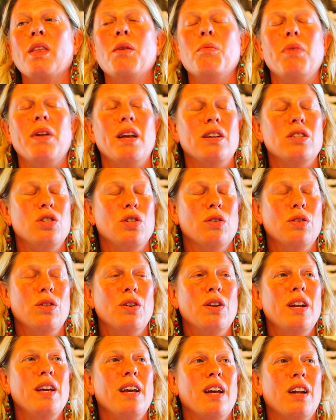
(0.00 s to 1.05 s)
But as you're
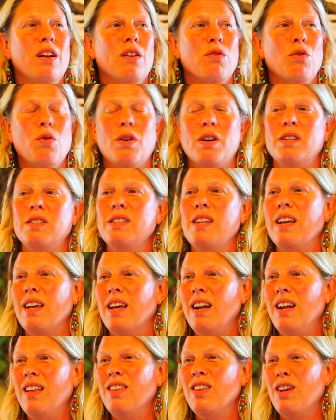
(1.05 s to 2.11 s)
learning it, of course, like
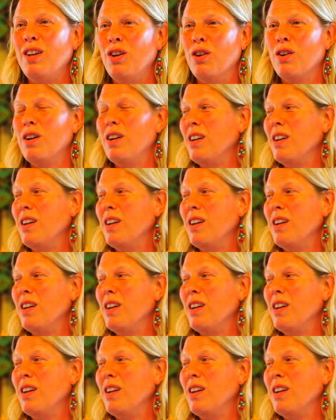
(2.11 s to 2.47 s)
anything,